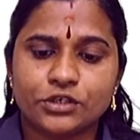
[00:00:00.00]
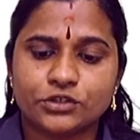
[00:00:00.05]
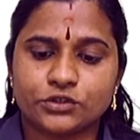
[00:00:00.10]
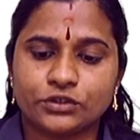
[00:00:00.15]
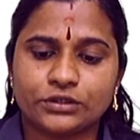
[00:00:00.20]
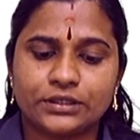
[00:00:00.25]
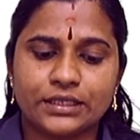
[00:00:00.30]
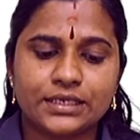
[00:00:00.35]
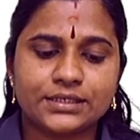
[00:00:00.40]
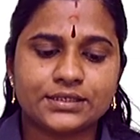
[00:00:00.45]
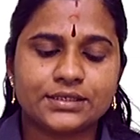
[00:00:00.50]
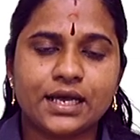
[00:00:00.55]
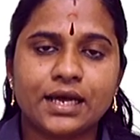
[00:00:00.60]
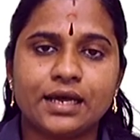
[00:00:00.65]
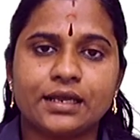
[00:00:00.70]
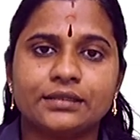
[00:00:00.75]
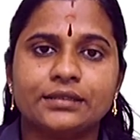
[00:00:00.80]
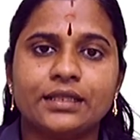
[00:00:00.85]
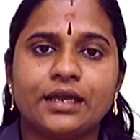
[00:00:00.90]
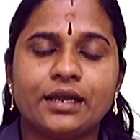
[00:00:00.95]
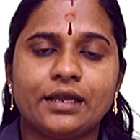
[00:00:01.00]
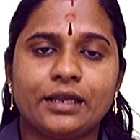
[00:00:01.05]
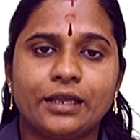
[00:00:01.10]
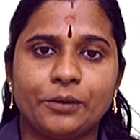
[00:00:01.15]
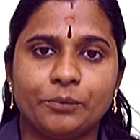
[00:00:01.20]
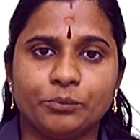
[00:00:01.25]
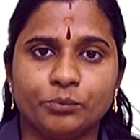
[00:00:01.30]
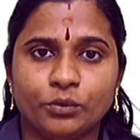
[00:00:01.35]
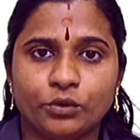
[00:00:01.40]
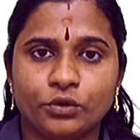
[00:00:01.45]
So these are the
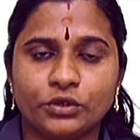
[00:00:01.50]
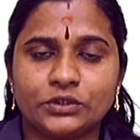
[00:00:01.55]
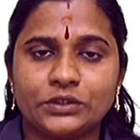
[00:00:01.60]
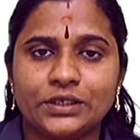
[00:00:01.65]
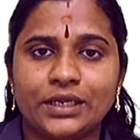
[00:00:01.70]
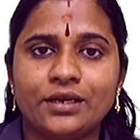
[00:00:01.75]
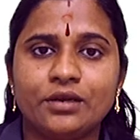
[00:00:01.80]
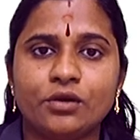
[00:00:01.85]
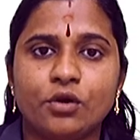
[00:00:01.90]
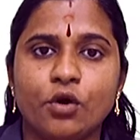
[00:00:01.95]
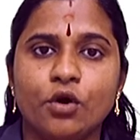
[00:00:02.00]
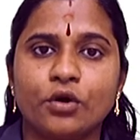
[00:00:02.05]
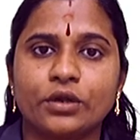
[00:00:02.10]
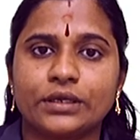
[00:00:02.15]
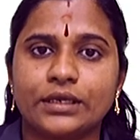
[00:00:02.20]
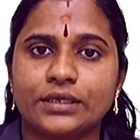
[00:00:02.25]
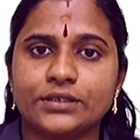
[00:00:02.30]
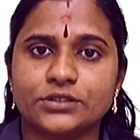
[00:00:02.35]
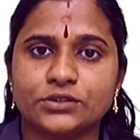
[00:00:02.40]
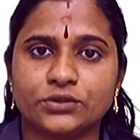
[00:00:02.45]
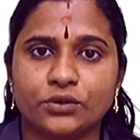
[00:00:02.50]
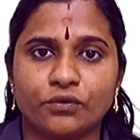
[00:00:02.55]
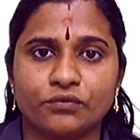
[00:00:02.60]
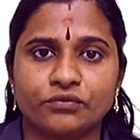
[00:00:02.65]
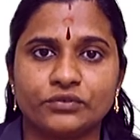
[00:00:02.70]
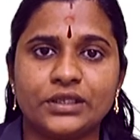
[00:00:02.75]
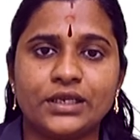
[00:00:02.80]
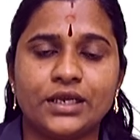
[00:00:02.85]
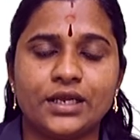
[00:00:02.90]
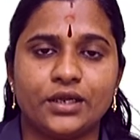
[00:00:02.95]
important organs
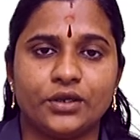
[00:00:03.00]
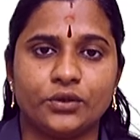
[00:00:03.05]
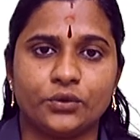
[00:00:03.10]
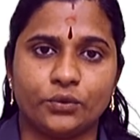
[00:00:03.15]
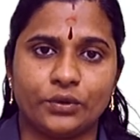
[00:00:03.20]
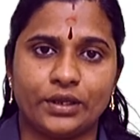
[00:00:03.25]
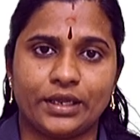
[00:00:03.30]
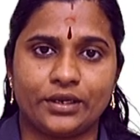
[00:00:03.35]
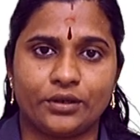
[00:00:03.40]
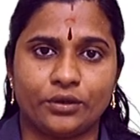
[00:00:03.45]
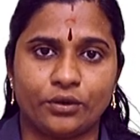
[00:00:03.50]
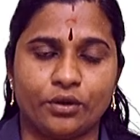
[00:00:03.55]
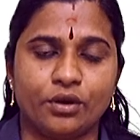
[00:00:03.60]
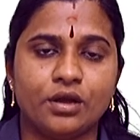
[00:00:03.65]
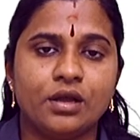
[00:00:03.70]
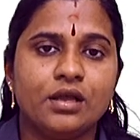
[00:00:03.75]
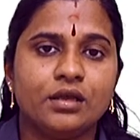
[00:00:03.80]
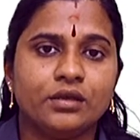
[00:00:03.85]
of the UN.